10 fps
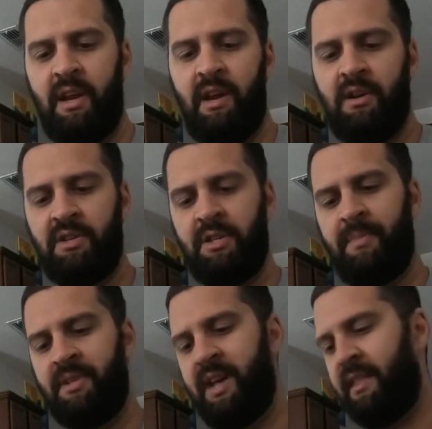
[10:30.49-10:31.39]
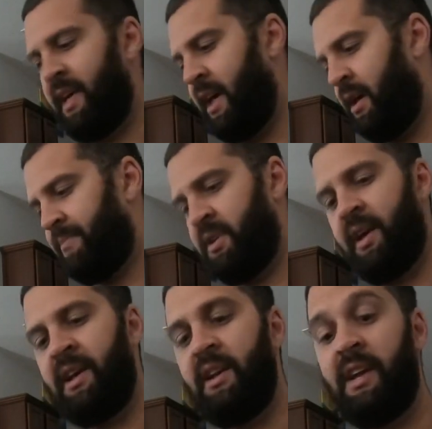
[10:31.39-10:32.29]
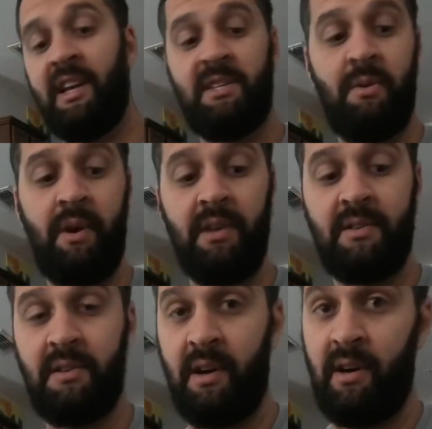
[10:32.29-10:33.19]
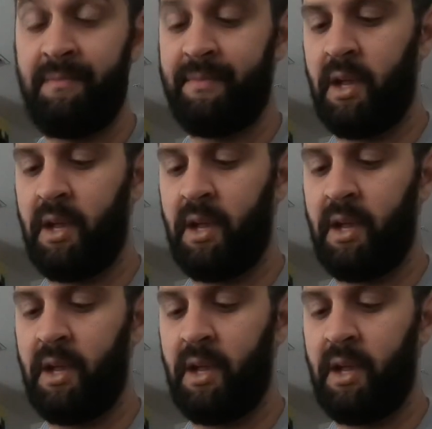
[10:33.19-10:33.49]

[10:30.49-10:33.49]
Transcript: here just to protect that up till I can get to an install.